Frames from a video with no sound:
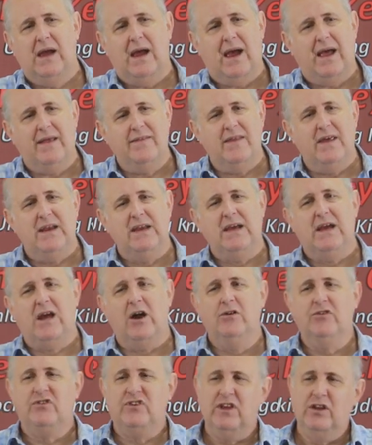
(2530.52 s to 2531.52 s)
And then he
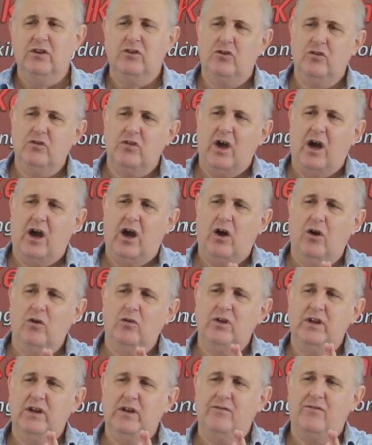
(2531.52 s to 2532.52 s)
goes into the
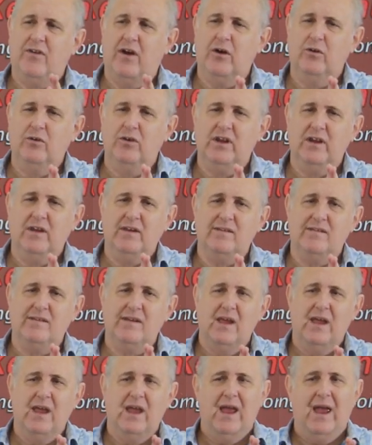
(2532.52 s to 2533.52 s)
Holy of Holies
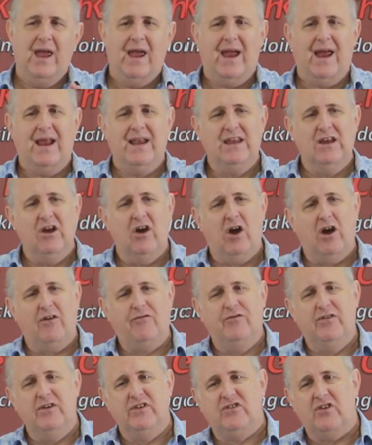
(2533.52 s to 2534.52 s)
and he
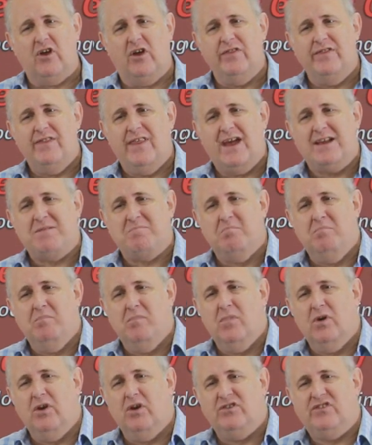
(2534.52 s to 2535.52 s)
offers on that
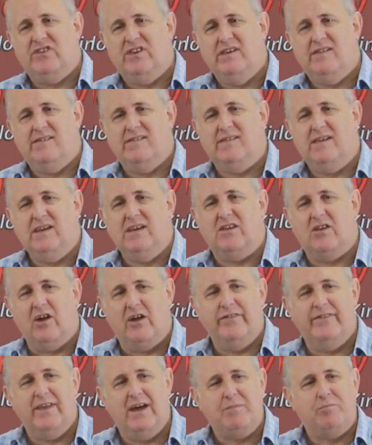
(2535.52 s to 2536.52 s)
mercy seat,
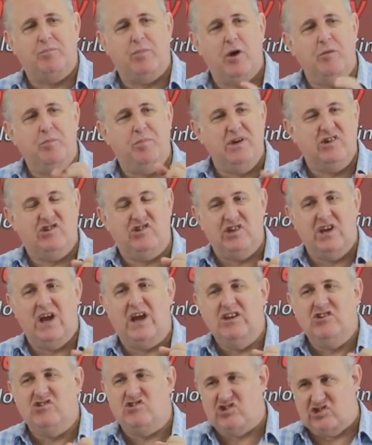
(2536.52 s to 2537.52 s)
on that
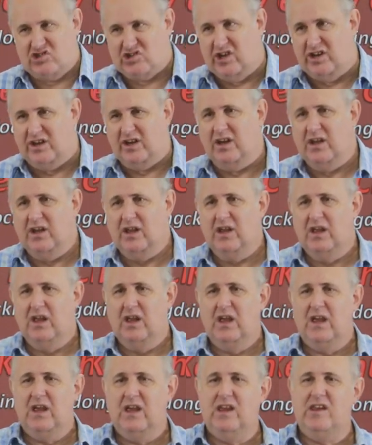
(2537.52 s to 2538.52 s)
propitiation,
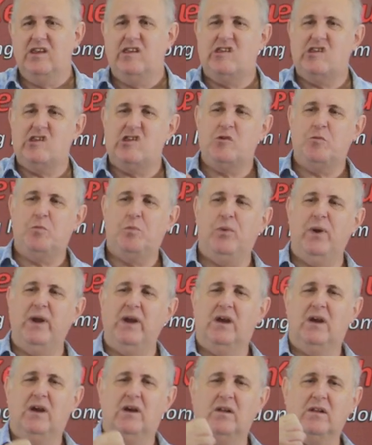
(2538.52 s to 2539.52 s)
he
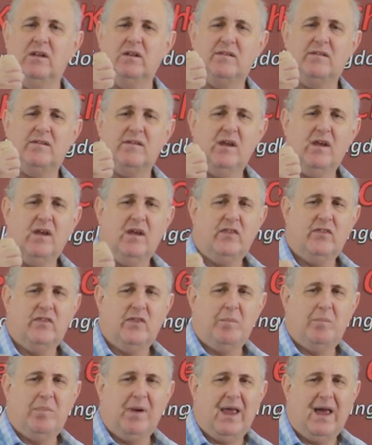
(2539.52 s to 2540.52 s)
sprinkles
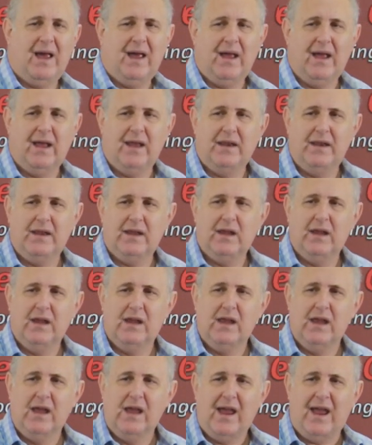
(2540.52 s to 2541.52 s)
the blood.
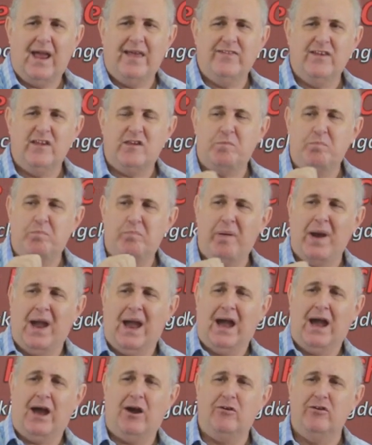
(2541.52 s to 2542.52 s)
And there's
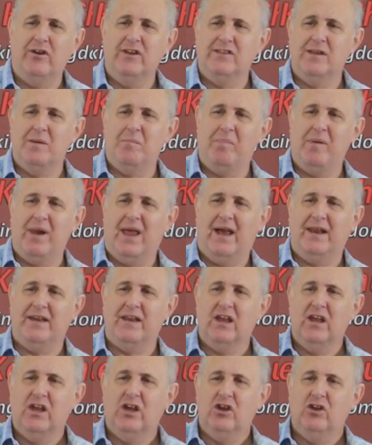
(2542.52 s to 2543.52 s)
power in the blood
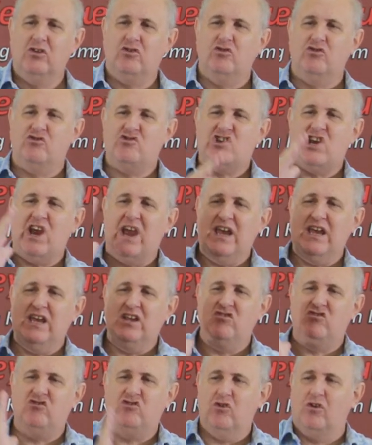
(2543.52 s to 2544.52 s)
to
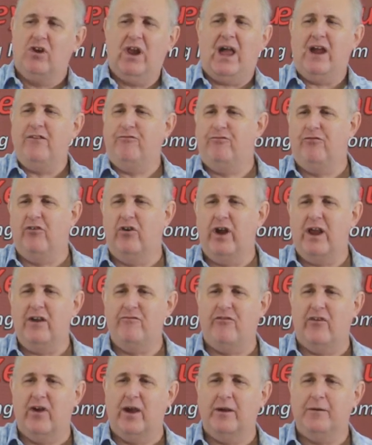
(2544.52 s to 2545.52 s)
change your life
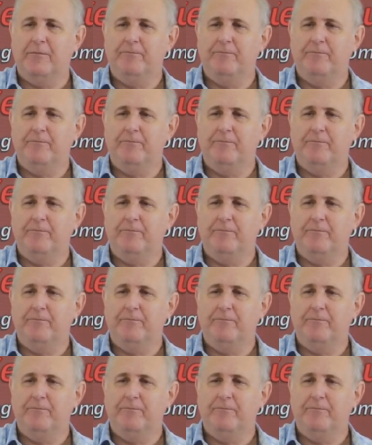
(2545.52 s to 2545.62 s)
forever.